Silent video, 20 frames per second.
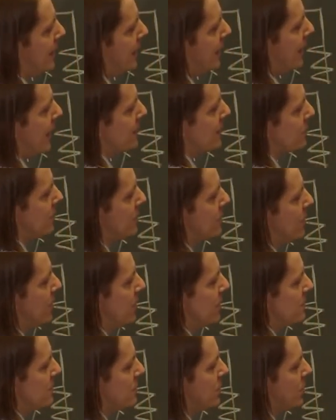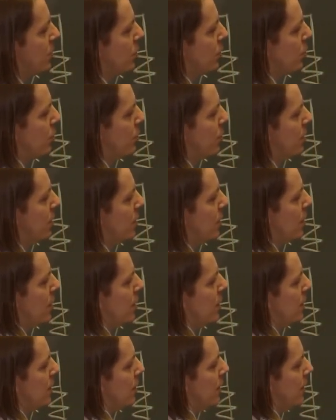it actually does go
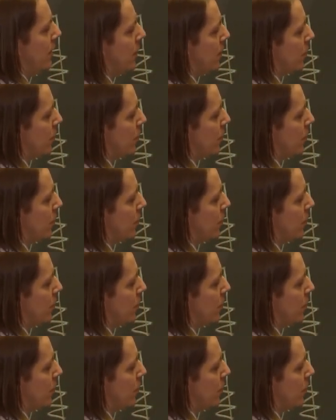and